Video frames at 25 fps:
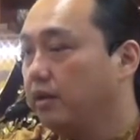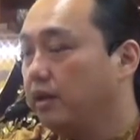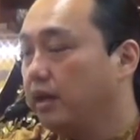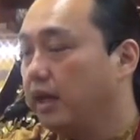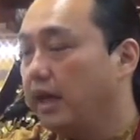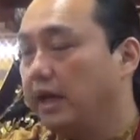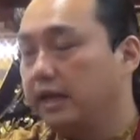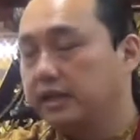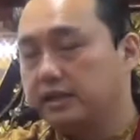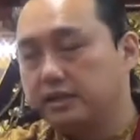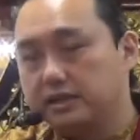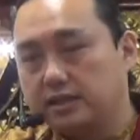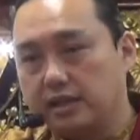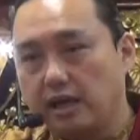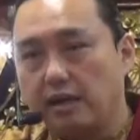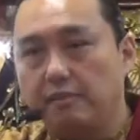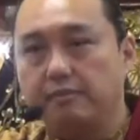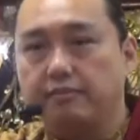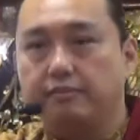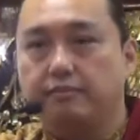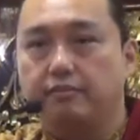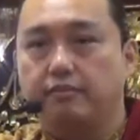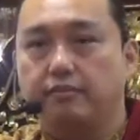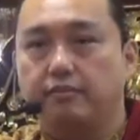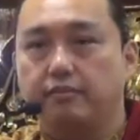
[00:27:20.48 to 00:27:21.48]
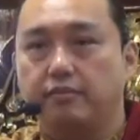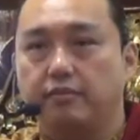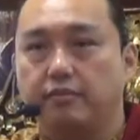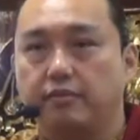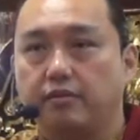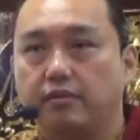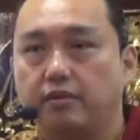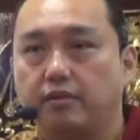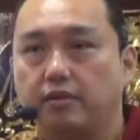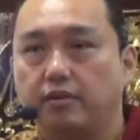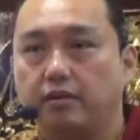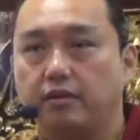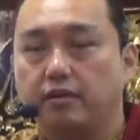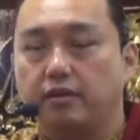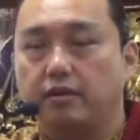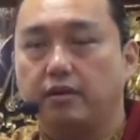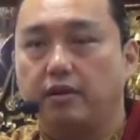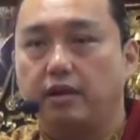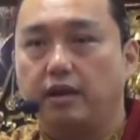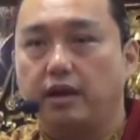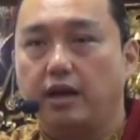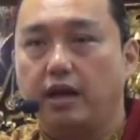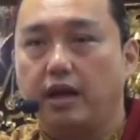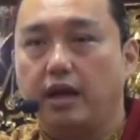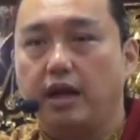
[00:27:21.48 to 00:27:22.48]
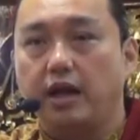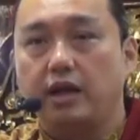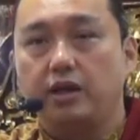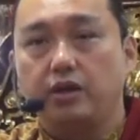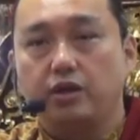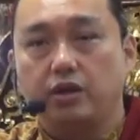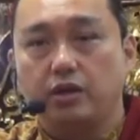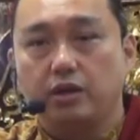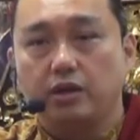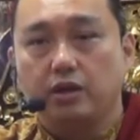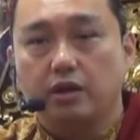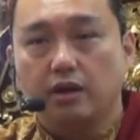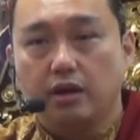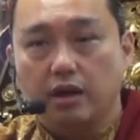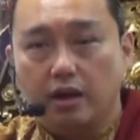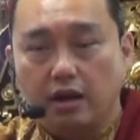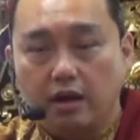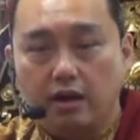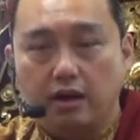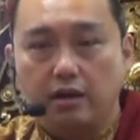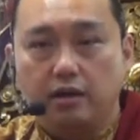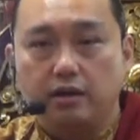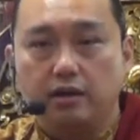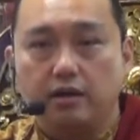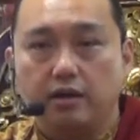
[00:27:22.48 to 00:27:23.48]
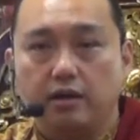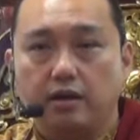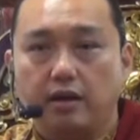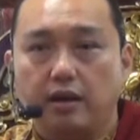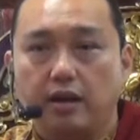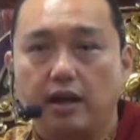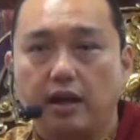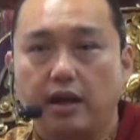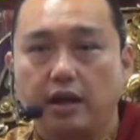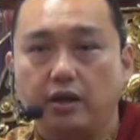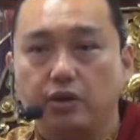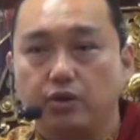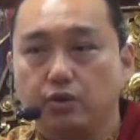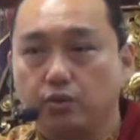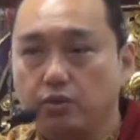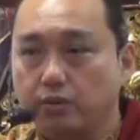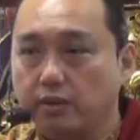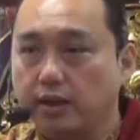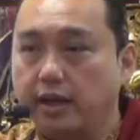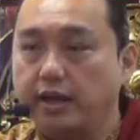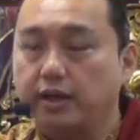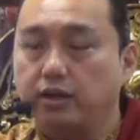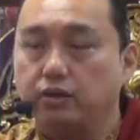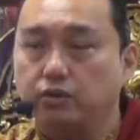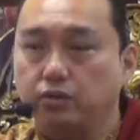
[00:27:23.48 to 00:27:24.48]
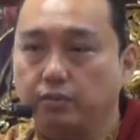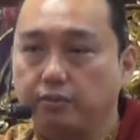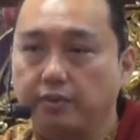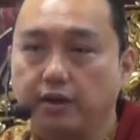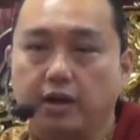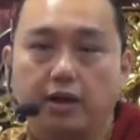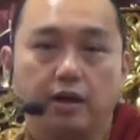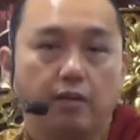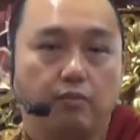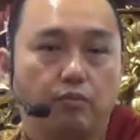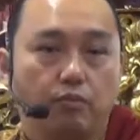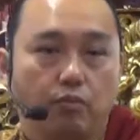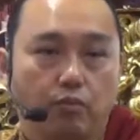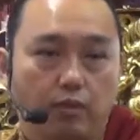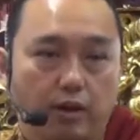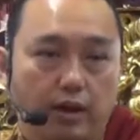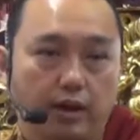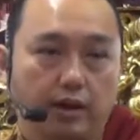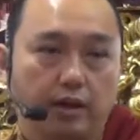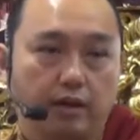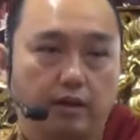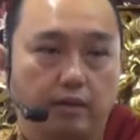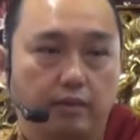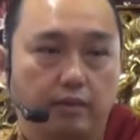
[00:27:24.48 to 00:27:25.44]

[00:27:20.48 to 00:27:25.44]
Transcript: accept and learn and unite to become one.